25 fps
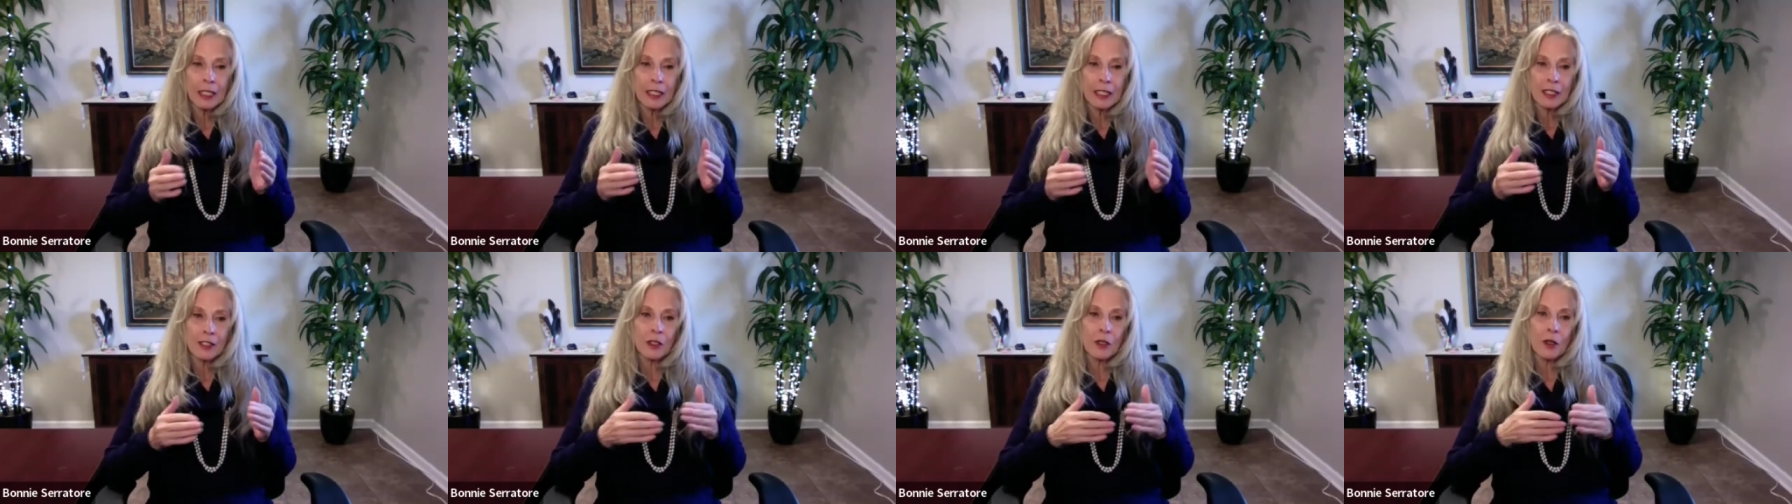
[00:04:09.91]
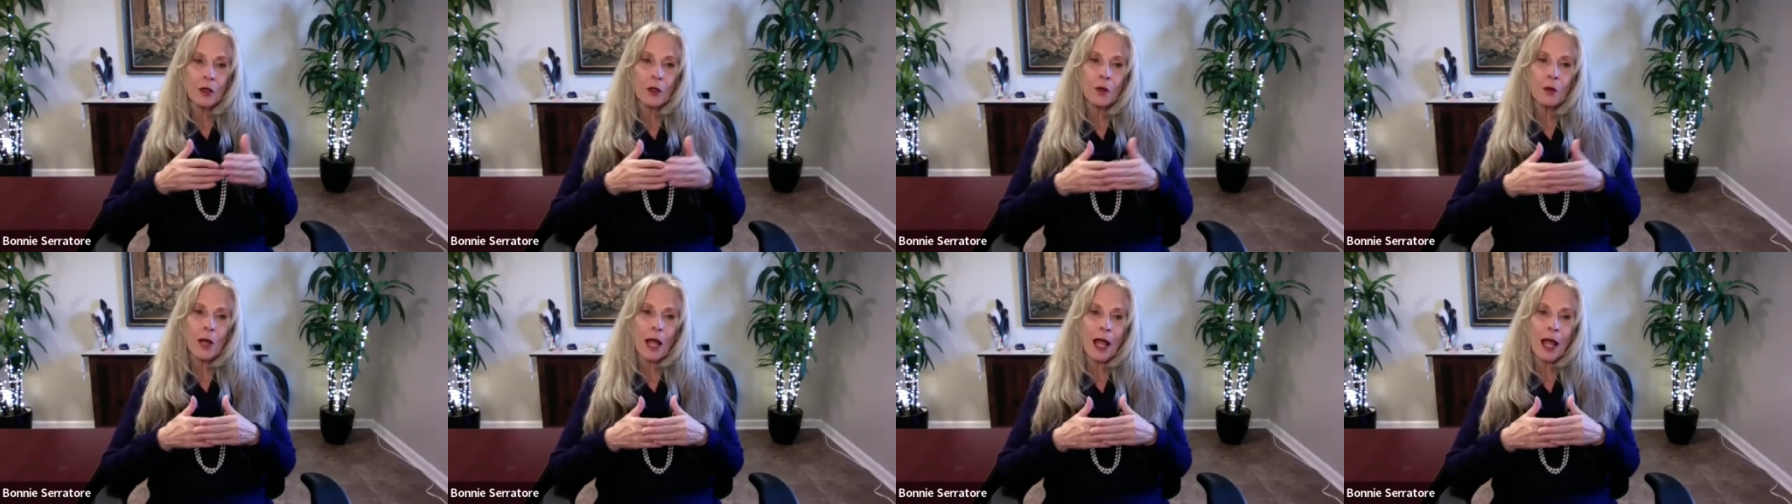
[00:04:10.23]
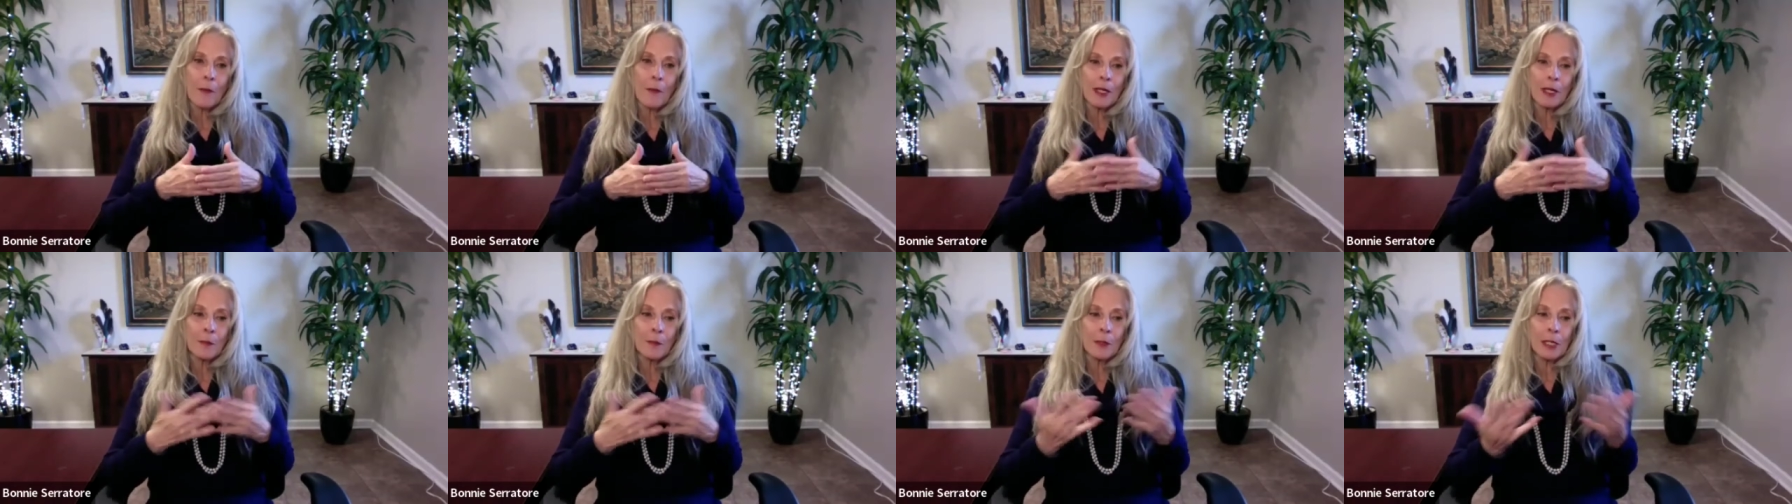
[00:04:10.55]
So
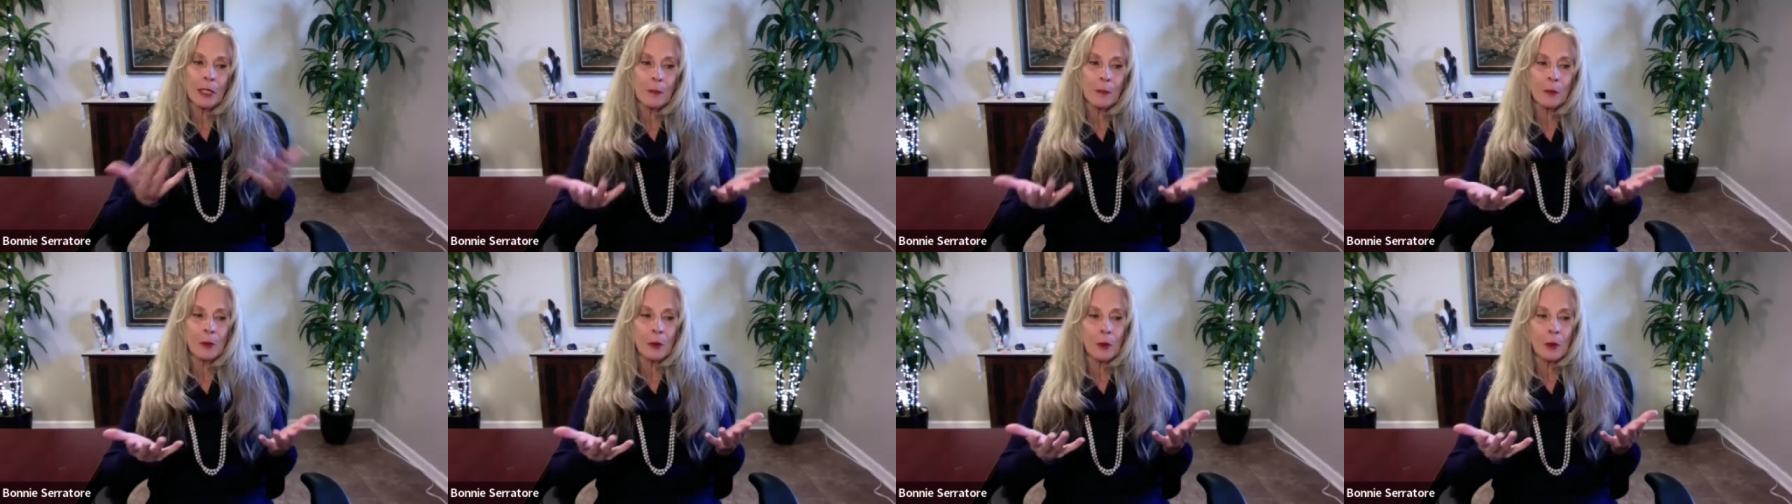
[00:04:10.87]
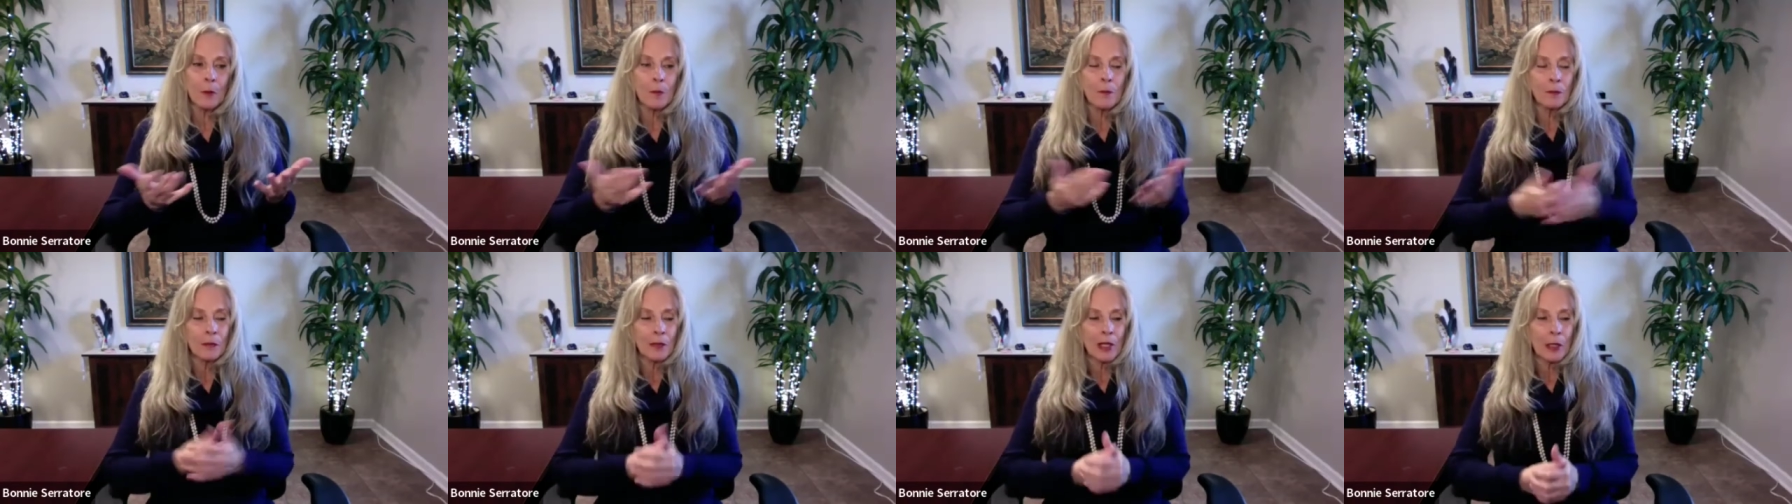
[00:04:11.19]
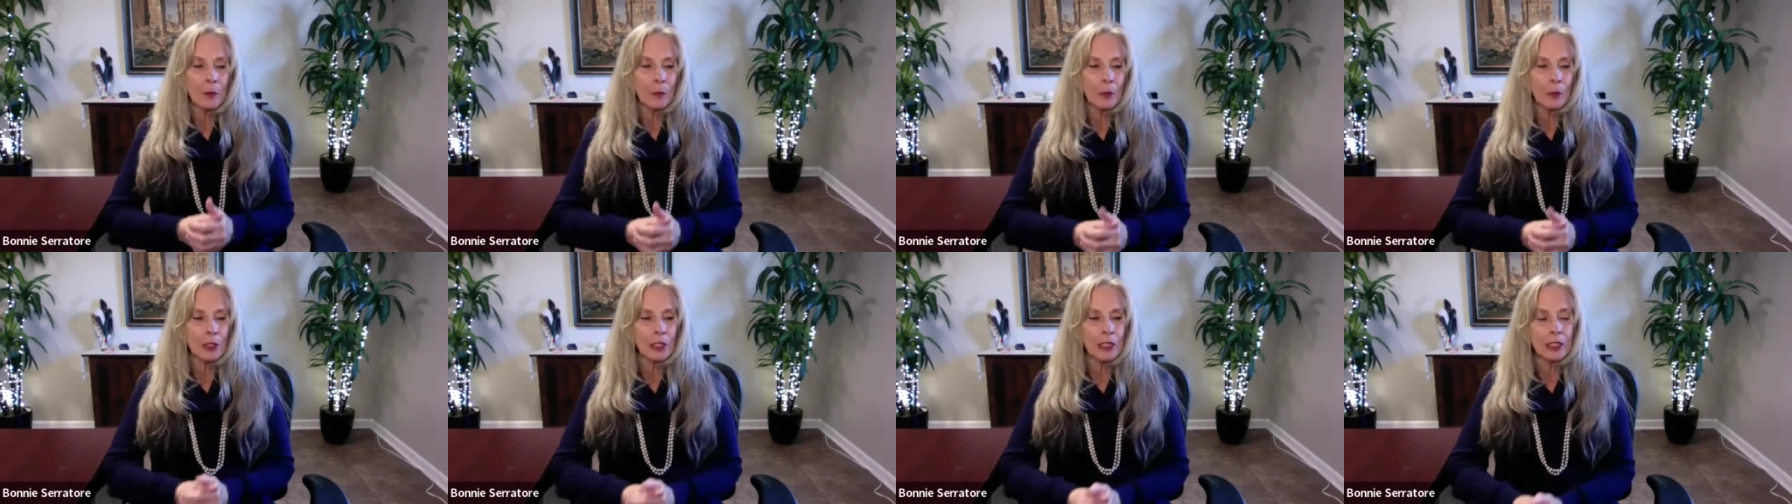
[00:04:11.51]
how many people,
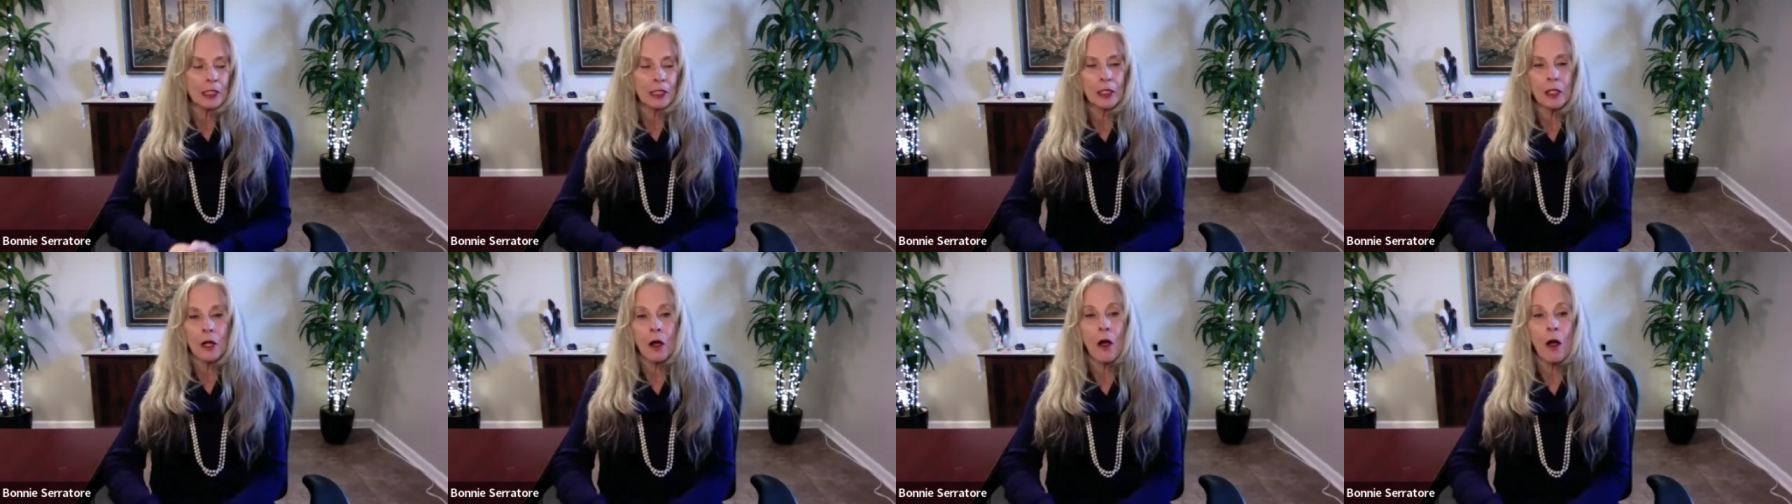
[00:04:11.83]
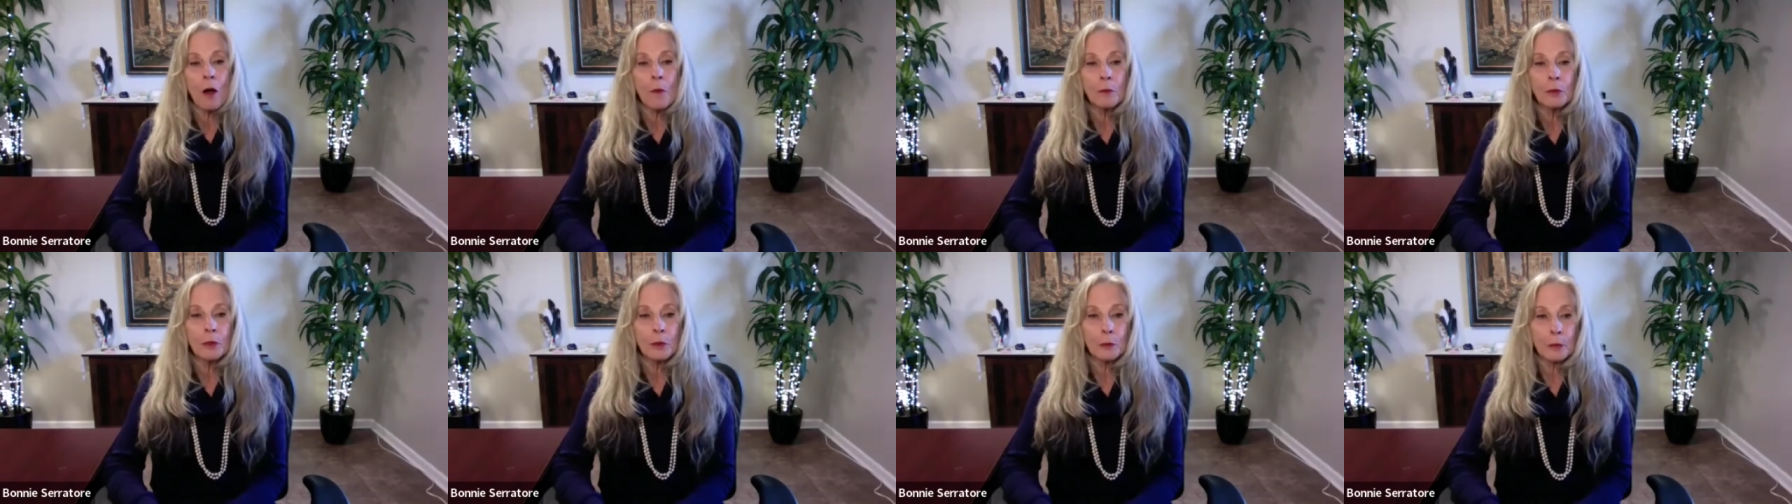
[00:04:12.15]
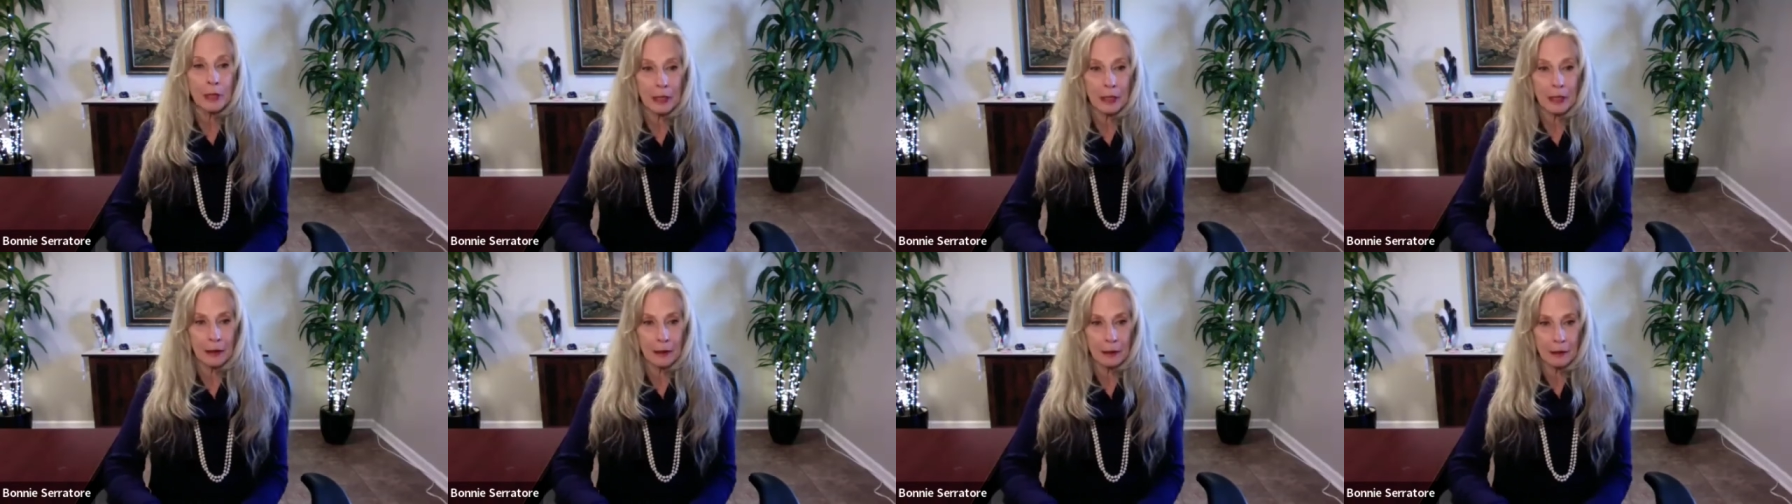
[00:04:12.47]
when you get a
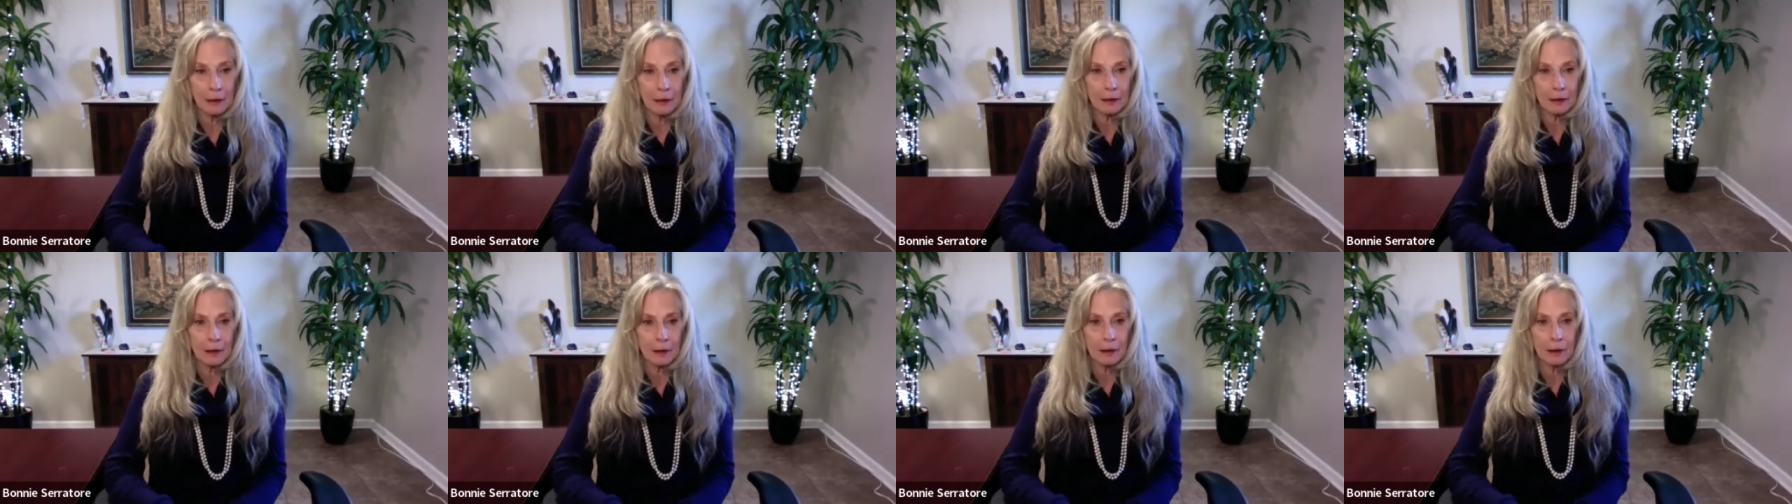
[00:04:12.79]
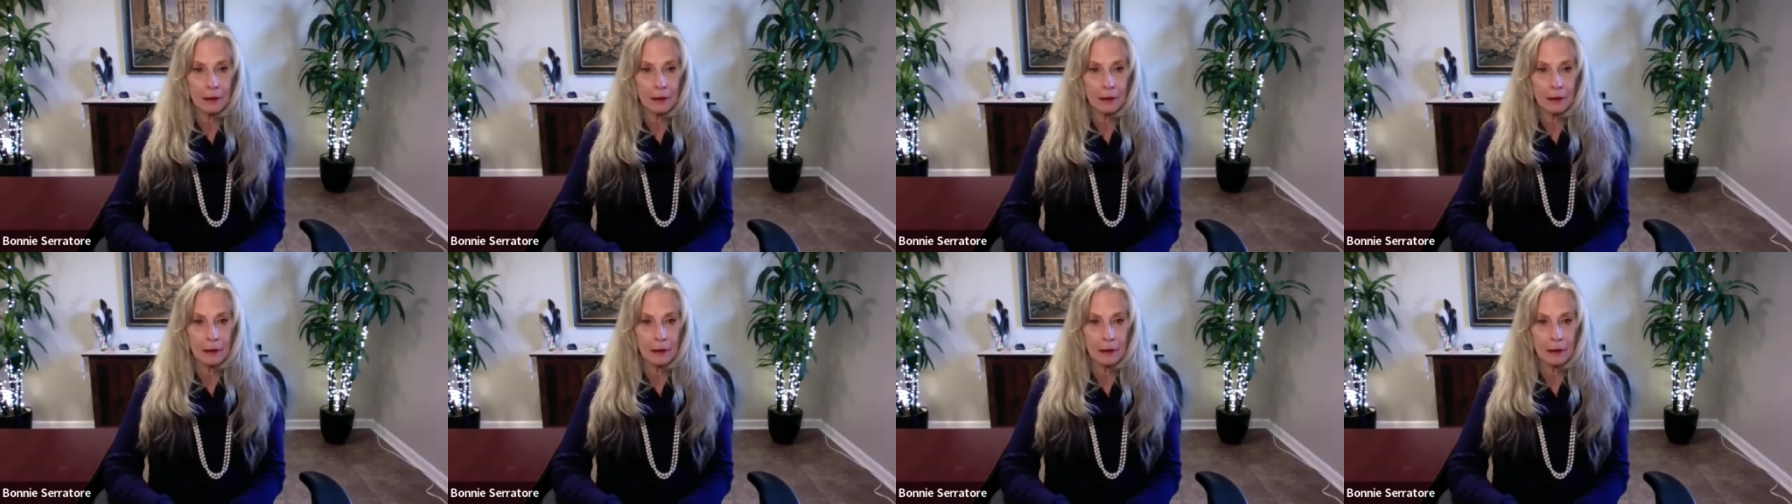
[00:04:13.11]
compliment,